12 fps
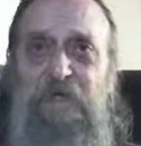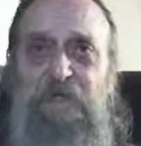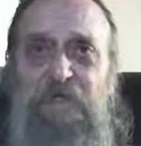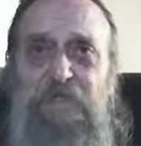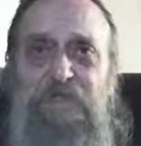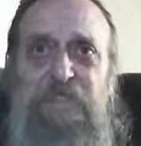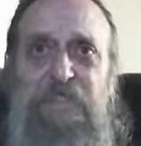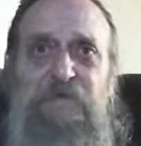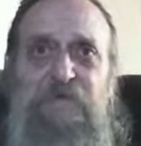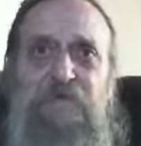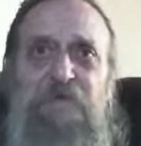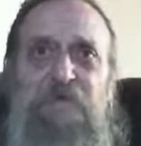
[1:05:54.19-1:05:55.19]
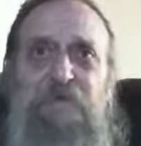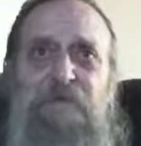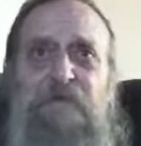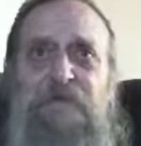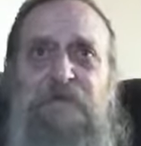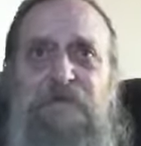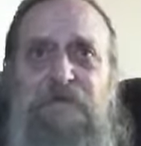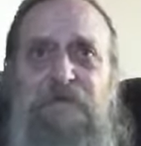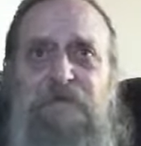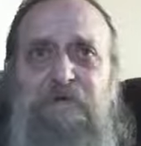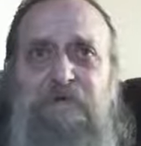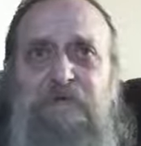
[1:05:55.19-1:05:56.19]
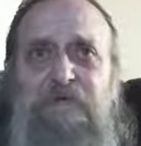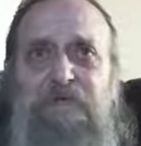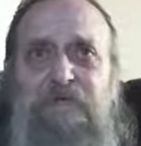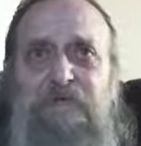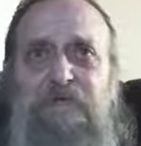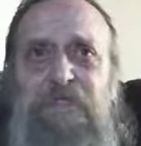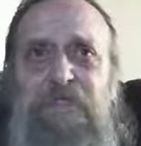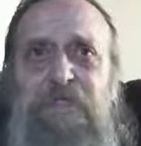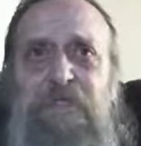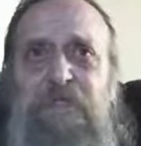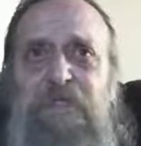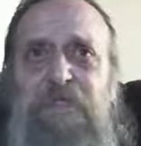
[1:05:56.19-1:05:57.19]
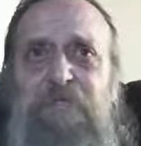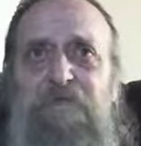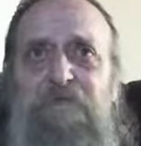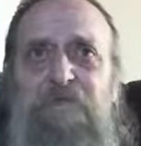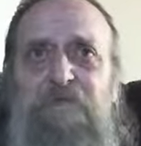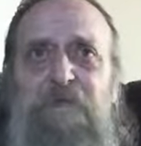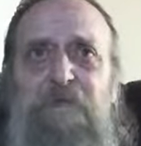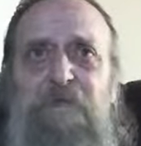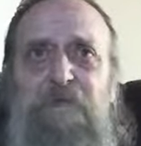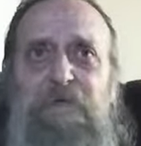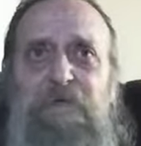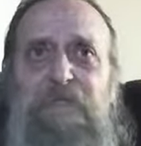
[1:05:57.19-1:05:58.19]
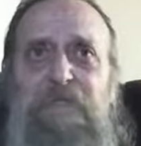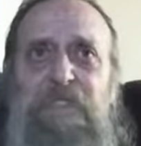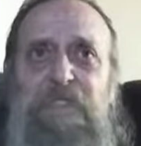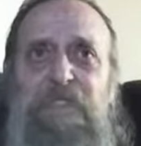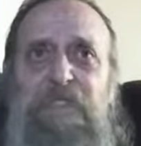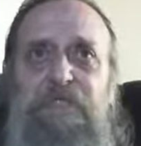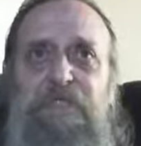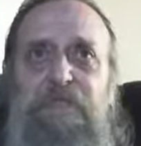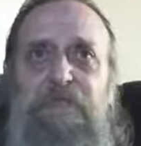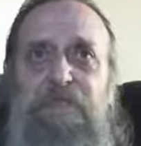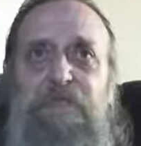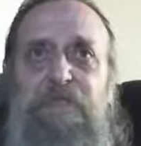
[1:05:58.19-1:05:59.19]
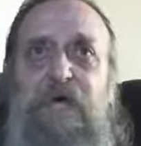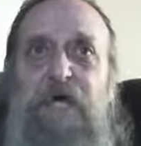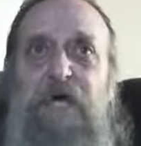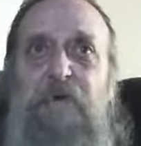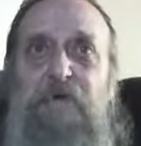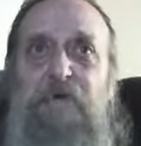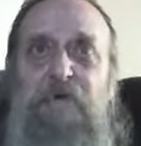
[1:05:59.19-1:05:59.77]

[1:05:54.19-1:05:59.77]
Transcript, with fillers: I'm going to sign off about here and just wish you love, peace, and power,